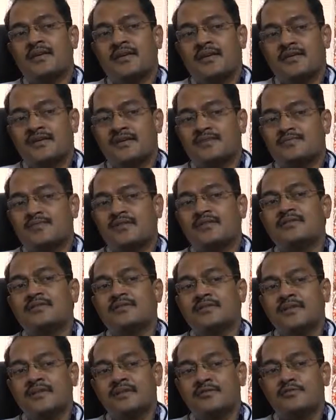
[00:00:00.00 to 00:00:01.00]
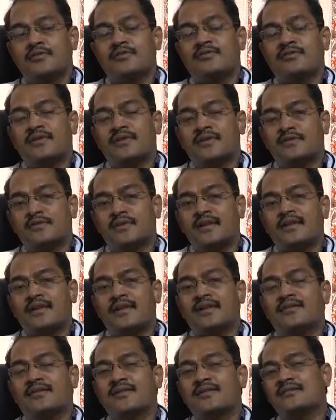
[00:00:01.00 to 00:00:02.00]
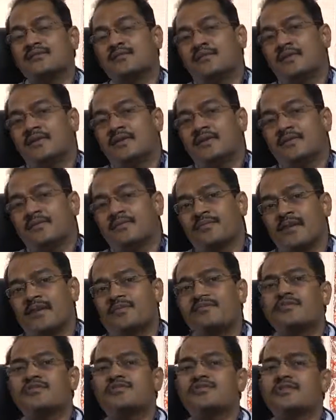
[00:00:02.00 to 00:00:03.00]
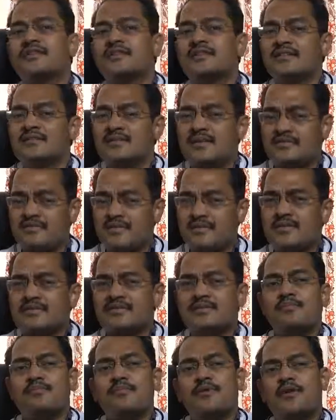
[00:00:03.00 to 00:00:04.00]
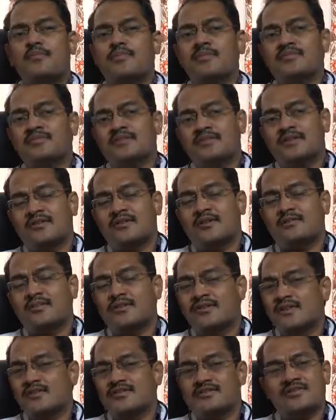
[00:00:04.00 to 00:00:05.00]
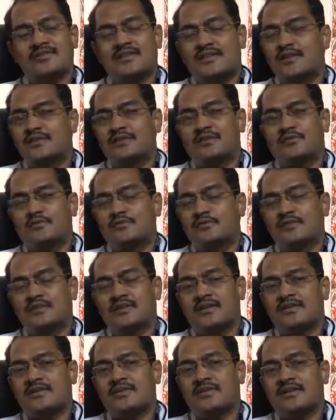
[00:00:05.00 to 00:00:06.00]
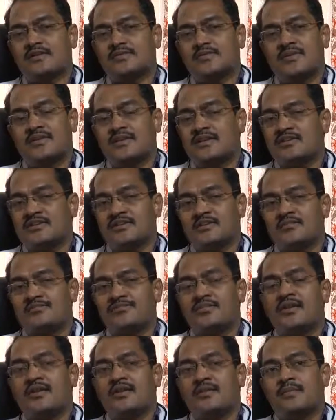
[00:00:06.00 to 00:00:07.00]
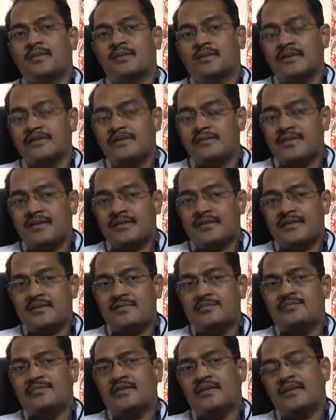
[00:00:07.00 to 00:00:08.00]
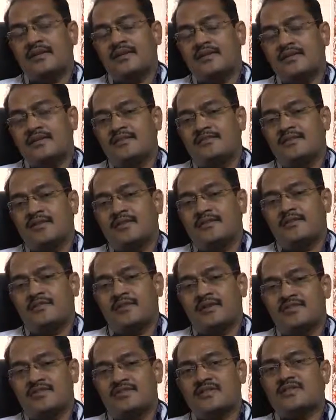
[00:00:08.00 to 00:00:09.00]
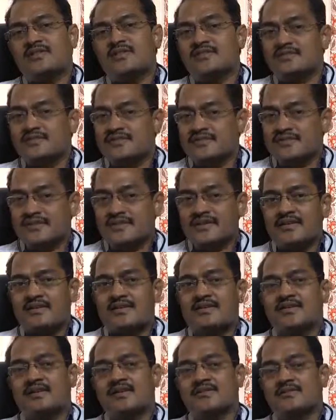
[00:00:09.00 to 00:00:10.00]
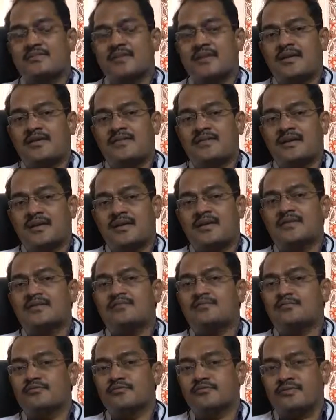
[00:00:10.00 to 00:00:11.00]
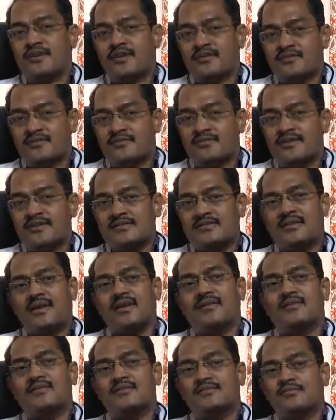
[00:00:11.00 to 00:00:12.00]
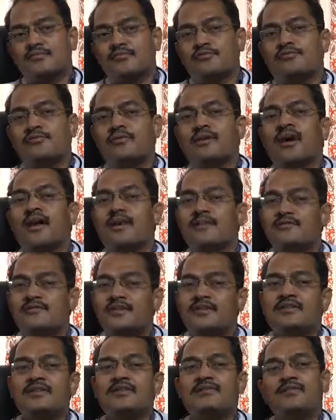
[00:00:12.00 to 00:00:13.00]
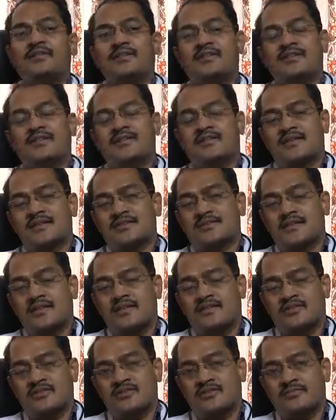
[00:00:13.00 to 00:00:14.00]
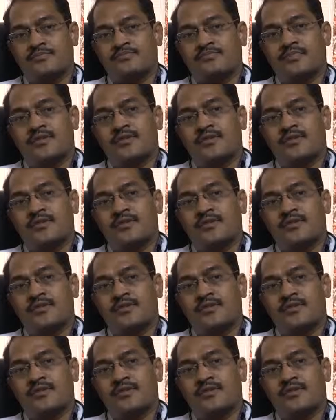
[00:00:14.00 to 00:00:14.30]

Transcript: It has been doing very well across the world. Unfortunately, there may be some problems and the complications related to the kidney transplantation, but ultimately a kidney failure patient deserves a kidney transplant unless proved otherwise, unless proved unfit for kidney transplantation.